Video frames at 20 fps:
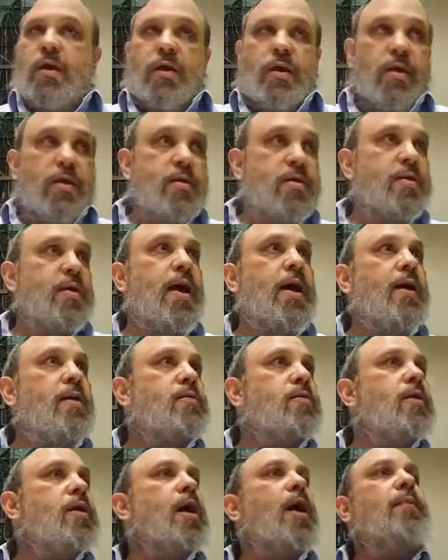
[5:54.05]
His
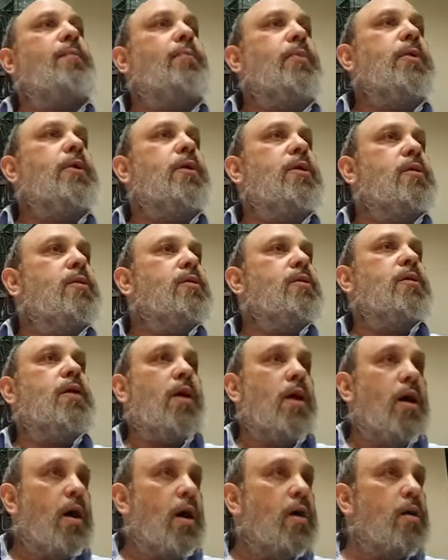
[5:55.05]
sons accompanied
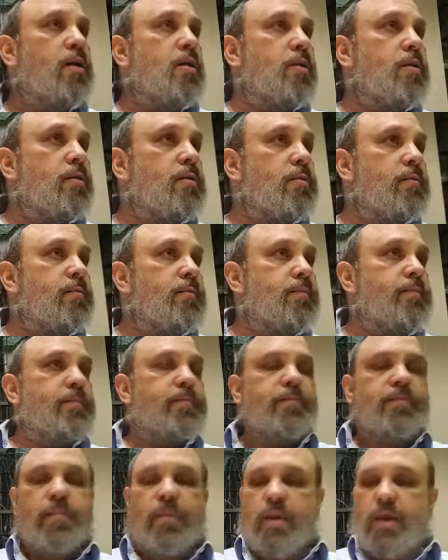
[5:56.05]
the ark,
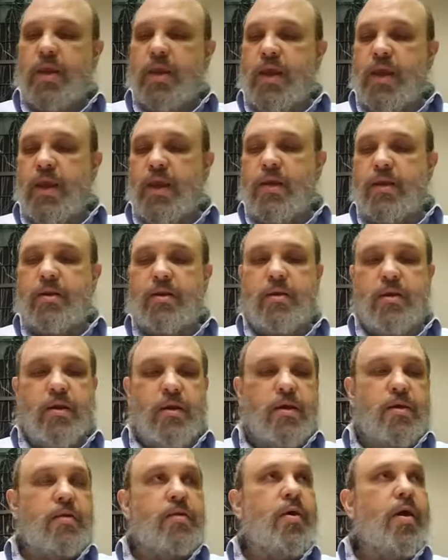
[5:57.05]
and
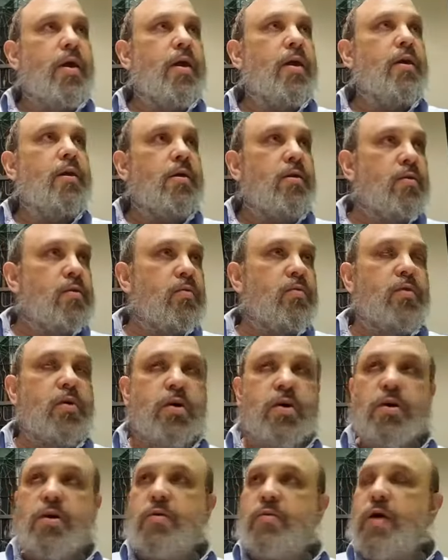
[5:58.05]
uh, they
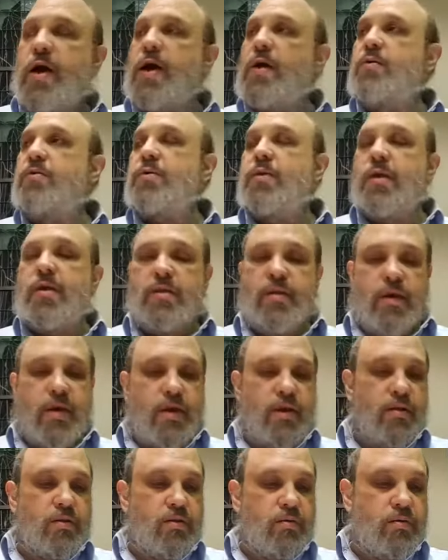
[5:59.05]
were around, and
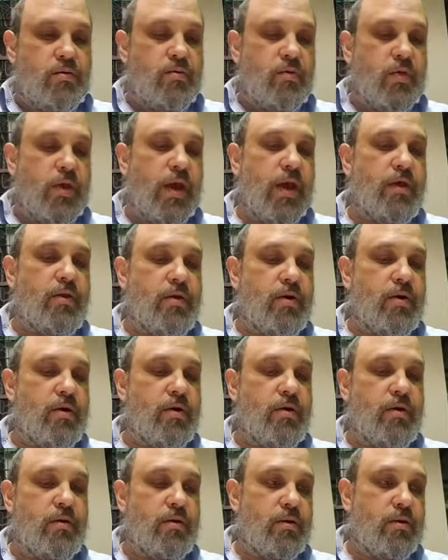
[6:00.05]
they
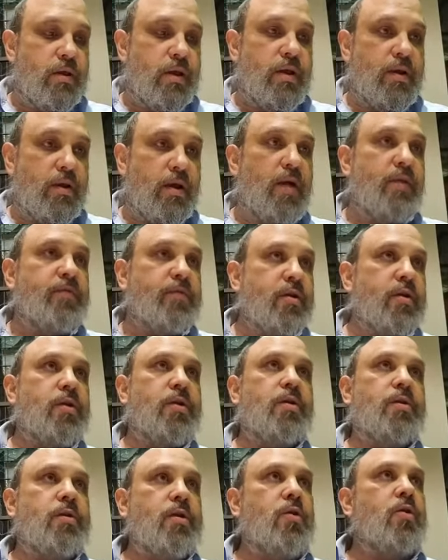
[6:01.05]
together they after
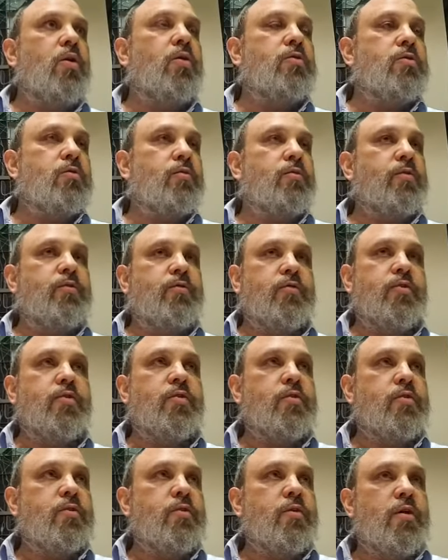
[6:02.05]
the, the loss of the
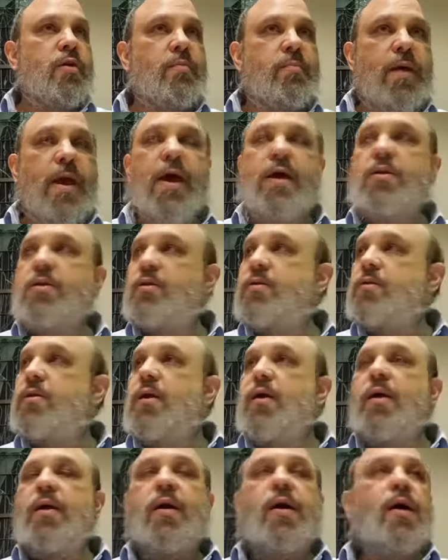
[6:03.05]
first uh, battle,
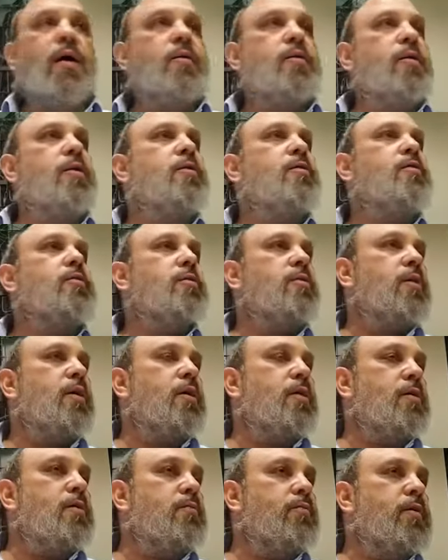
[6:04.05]
uh, they
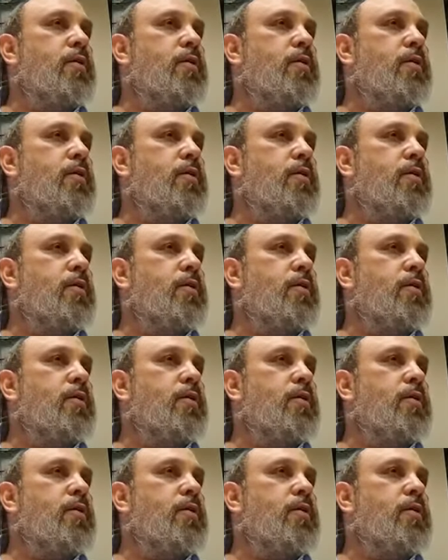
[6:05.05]
they